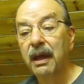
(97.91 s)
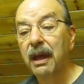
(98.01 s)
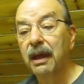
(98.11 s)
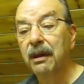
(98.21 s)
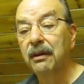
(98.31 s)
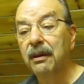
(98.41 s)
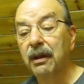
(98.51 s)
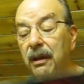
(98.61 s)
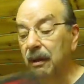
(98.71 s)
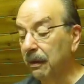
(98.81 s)
And
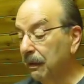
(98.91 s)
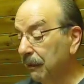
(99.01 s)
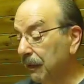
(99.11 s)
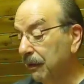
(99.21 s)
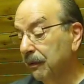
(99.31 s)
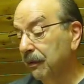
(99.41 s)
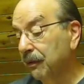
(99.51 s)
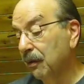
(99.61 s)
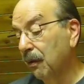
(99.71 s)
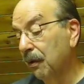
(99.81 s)
uh, this is
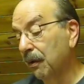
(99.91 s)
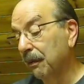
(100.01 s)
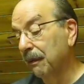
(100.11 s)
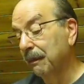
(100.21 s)
uh,